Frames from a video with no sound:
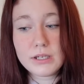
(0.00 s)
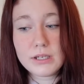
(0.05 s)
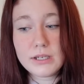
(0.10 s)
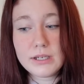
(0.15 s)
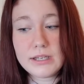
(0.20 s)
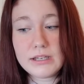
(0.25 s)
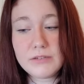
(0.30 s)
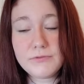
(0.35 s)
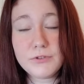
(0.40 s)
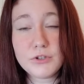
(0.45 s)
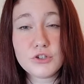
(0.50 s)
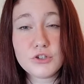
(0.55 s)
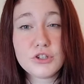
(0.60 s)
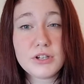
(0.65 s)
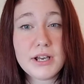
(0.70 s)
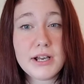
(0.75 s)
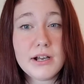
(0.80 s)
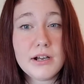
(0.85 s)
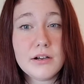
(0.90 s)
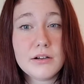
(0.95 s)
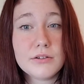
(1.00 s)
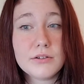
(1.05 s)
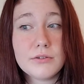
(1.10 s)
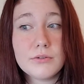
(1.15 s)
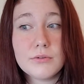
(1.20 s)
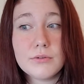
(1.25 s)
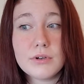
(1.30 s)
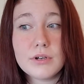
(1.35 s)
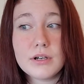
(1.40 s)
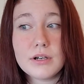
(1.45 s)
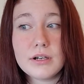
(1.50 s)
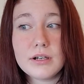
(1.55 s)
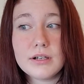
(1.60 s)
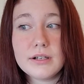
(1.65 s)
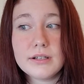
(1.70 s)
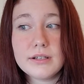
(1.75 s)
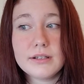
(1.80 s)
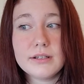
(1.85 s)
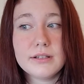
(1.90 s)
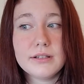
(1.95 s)
if your child or
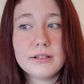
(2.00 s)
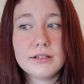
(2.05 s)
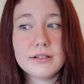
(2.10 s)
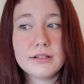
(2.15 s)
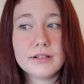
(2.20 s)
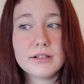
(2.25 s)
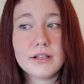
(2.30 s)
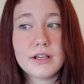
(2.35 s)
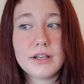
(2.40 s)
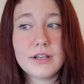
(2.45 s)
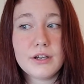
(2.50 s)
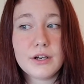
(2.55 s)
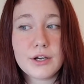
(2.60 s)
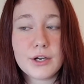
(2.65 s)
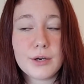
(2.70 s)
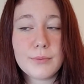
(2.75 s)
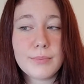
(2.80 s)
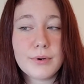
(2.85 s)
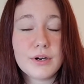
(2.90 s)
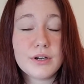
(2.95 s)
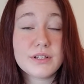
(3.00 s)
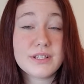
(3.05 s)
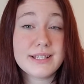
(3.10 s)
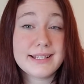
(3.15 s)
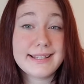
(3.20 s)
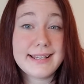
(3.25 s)
a younger person